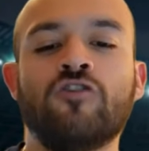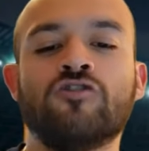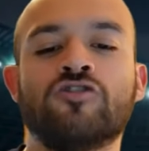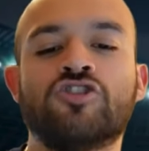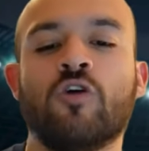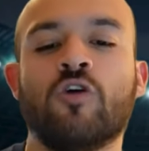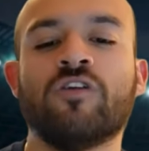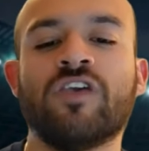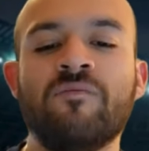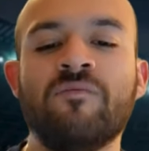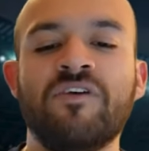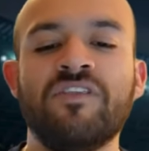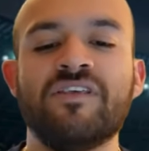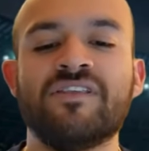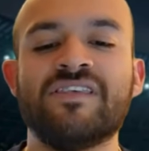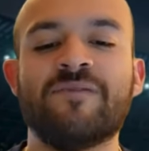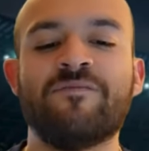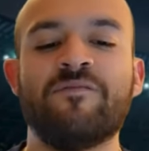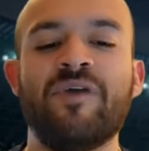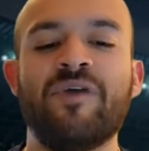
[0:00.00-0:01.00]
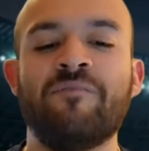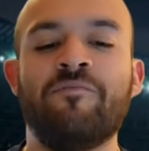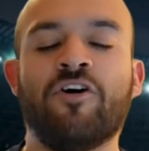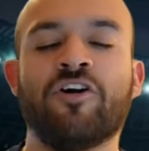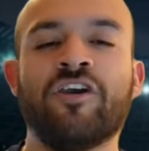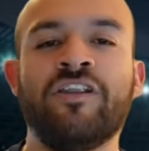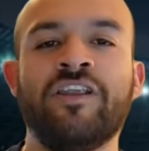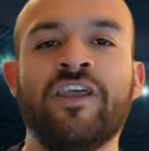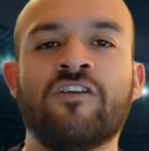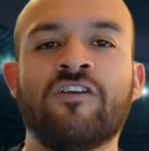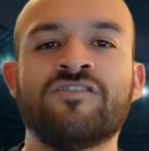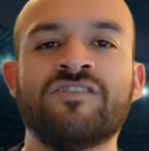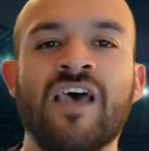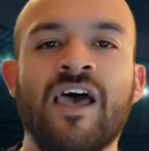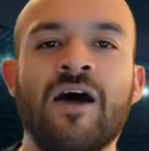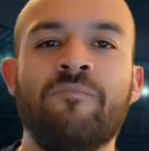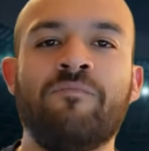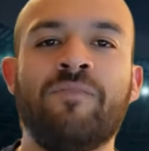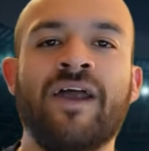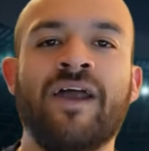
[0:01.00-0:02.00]
So give me the Tampa Bay Buccaneers
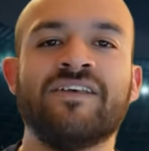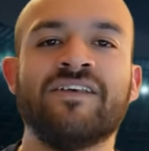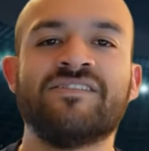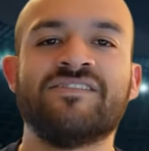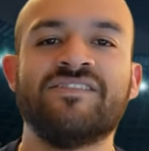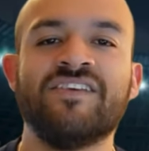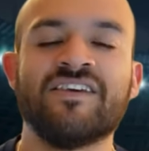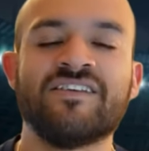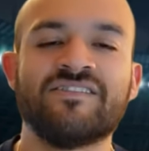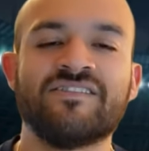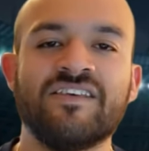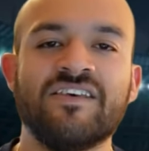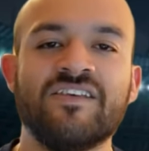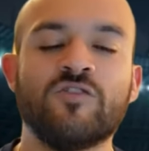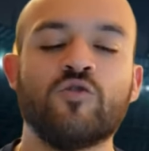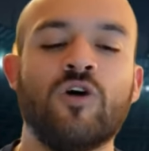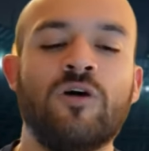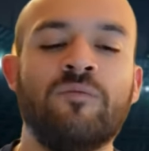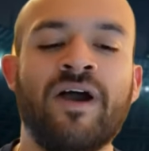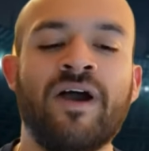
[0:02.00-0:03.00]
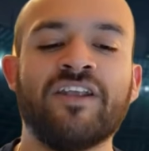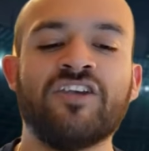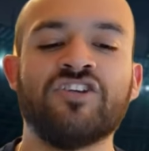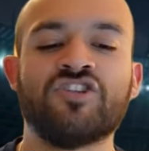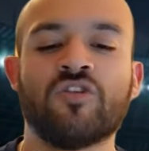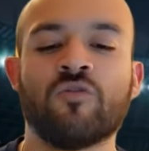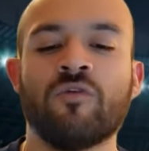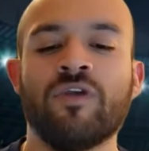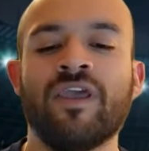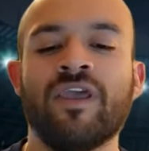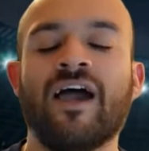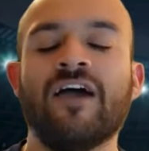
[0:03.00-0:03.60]
minus 6 to a minus 3.